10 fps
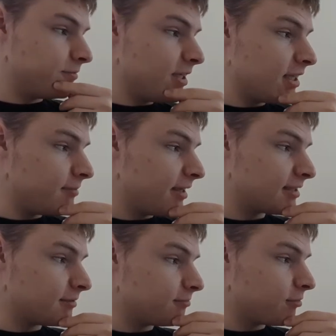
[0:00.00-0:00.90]
really
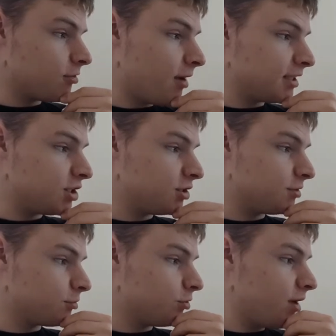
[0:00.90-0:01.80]
makes them quite
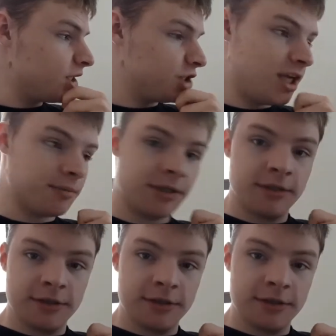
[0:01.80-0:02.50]
cheap.